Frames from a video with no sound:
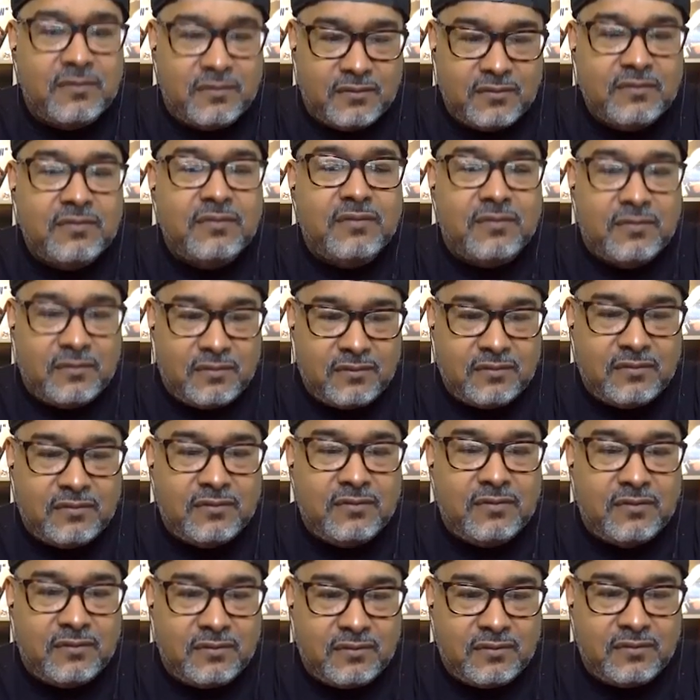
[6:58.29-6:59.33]

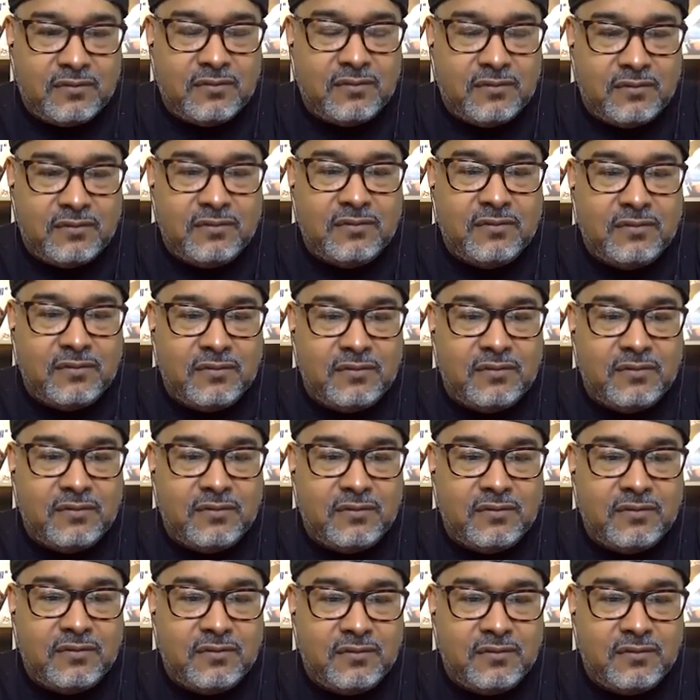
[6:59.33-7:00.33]
This person isn't speaking.